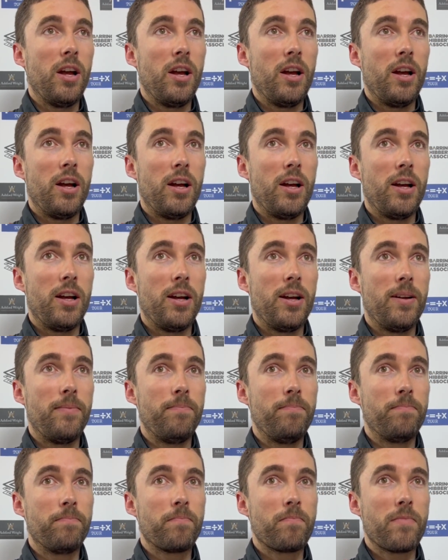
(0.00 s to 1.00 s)

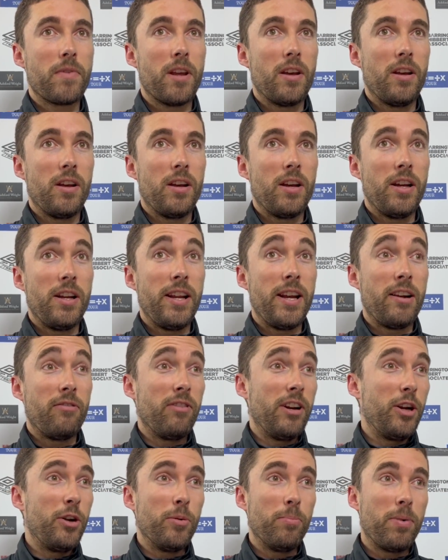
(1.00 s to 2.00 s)

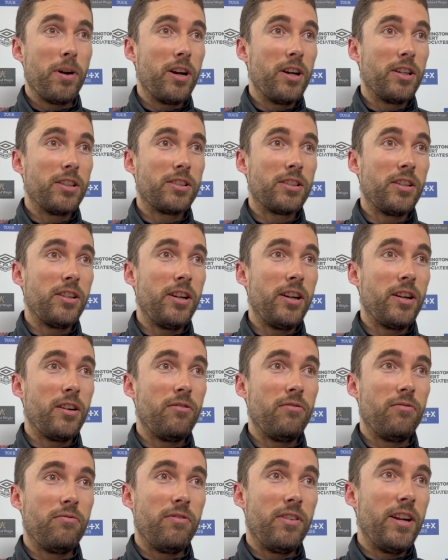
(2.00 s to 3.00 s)
Really good person,
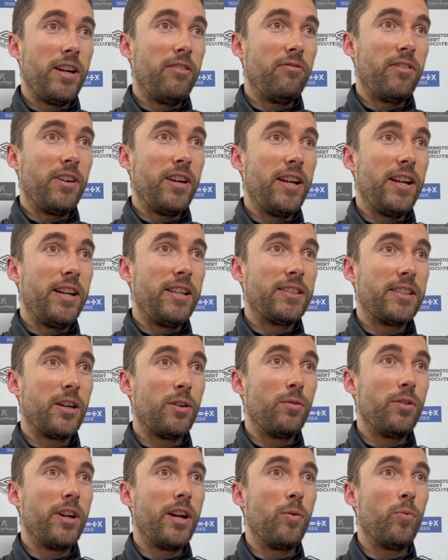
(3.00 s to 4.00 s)
really
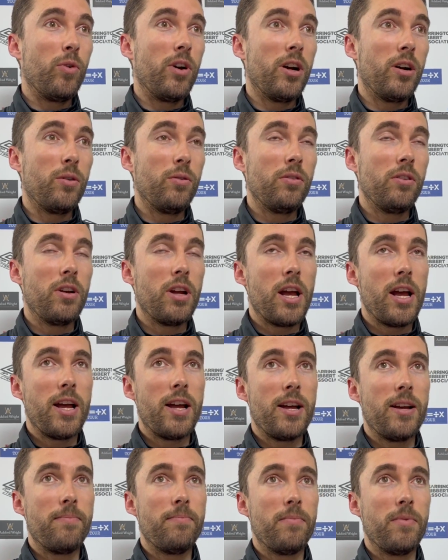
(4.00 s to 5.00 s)
settled in well.
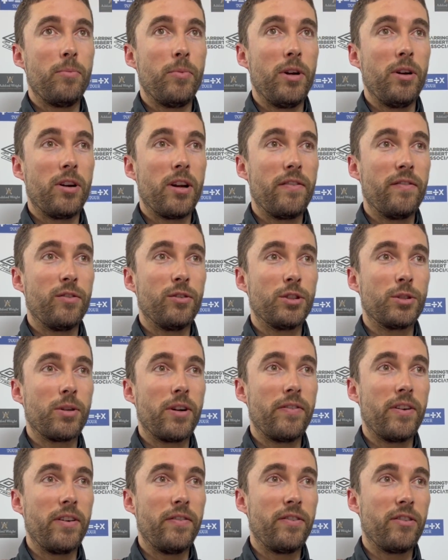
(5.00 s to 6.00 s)
And we're looking forward to
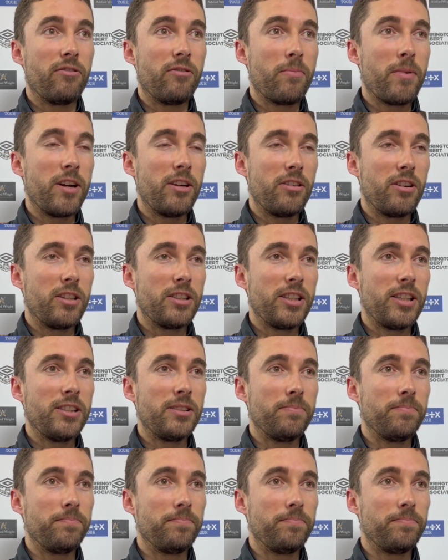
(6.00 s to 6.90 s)
having her for the remainder of the season.